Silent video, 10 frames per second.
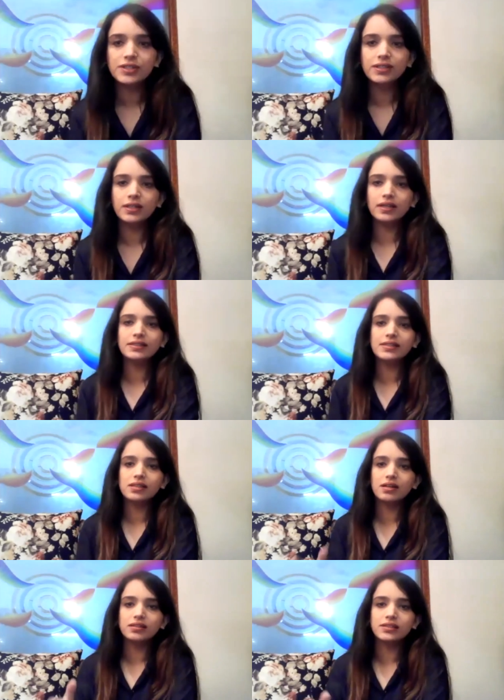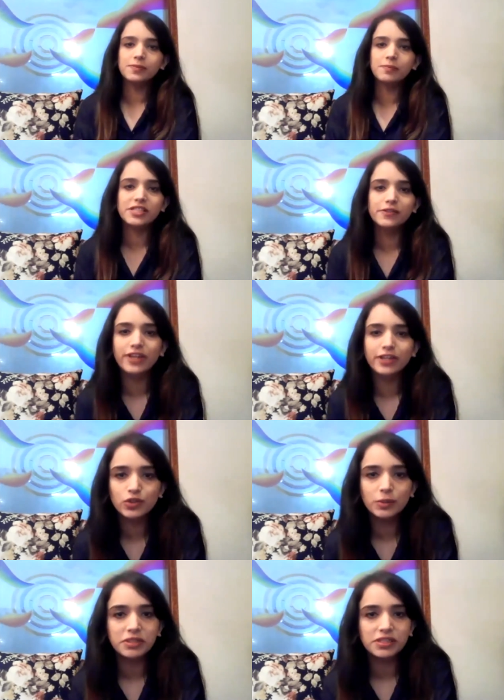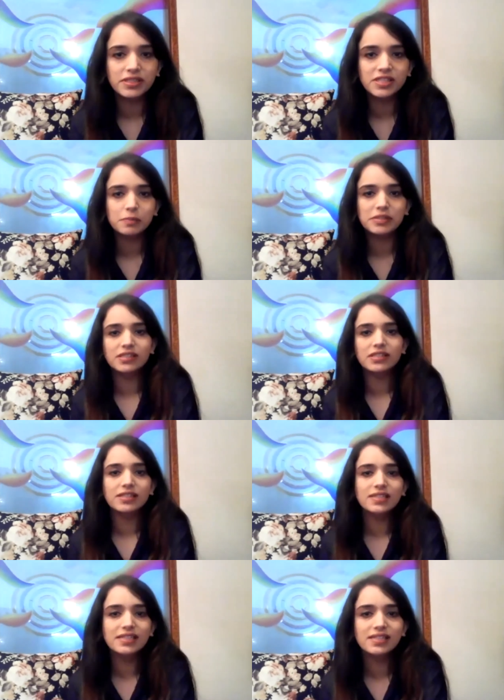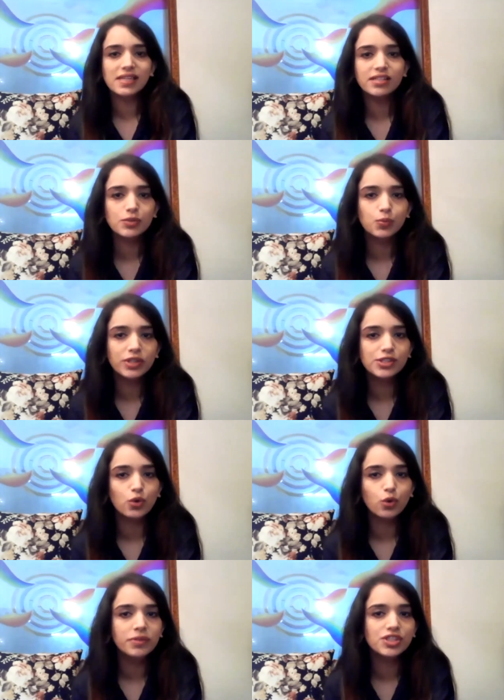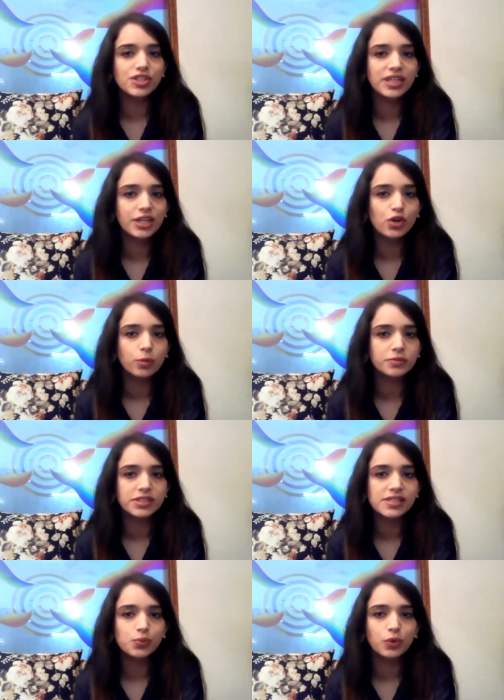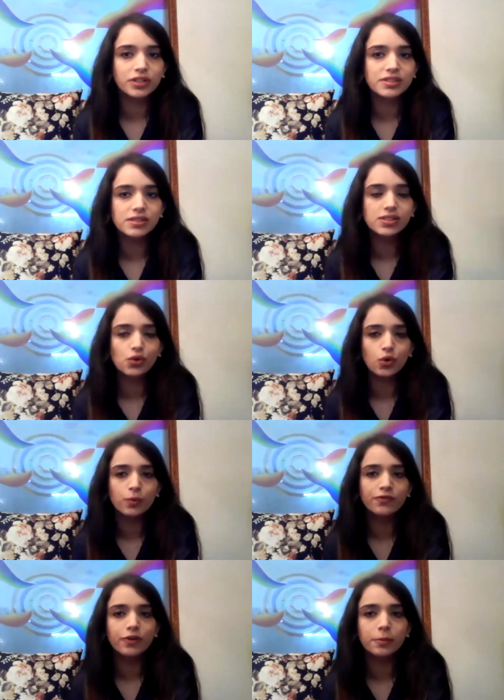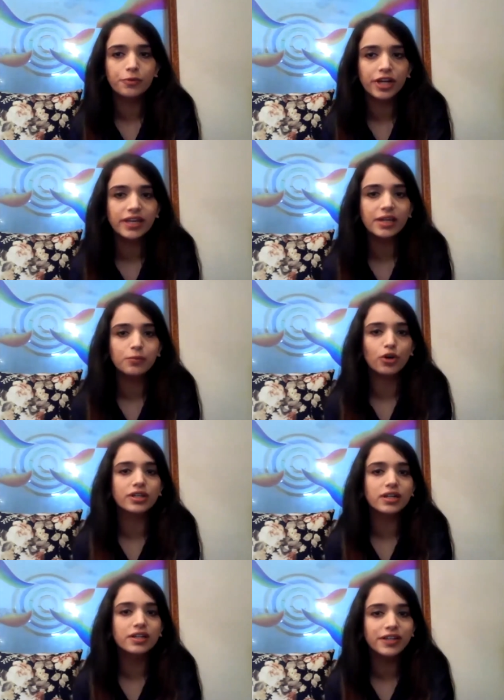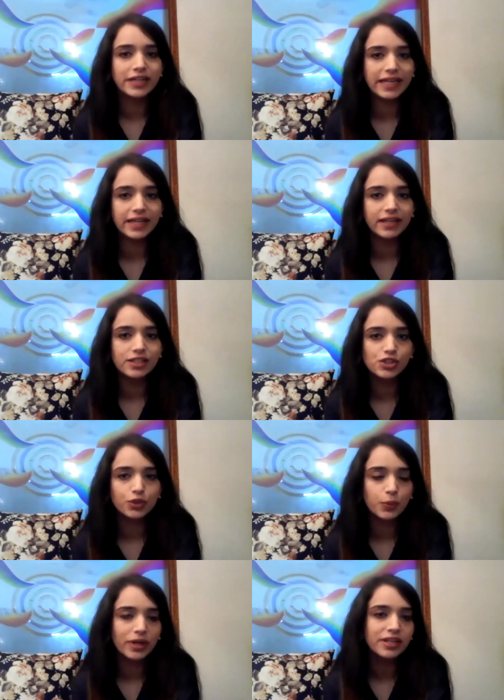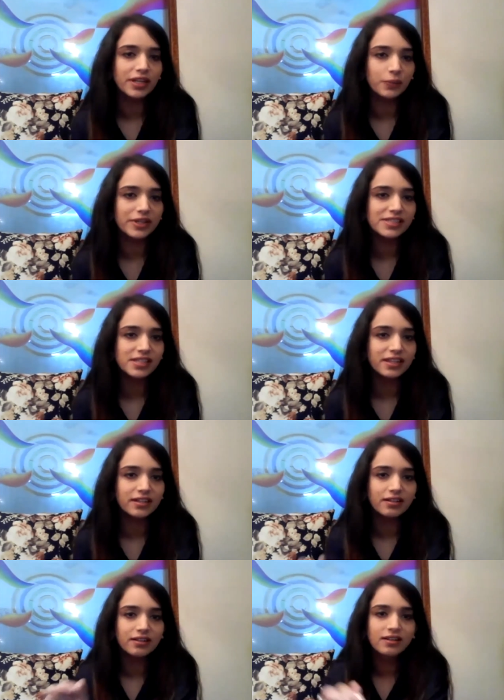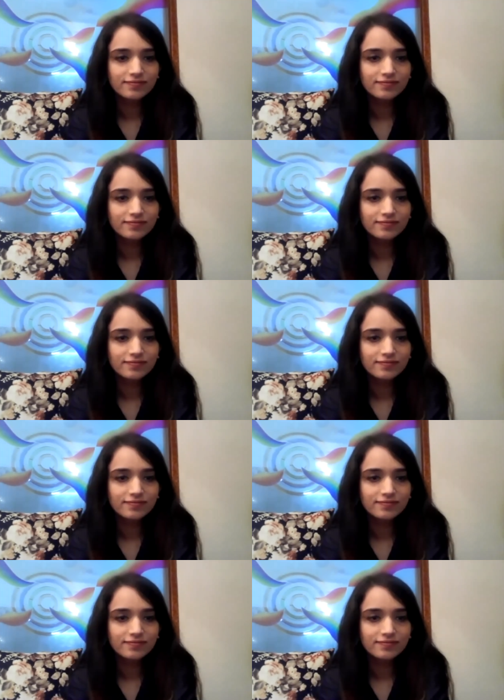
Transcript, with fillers: question is uh, specific to the person's business. He says, with so much e-commerce, what is the scope for brick and mortar retailing? Should one invest in it?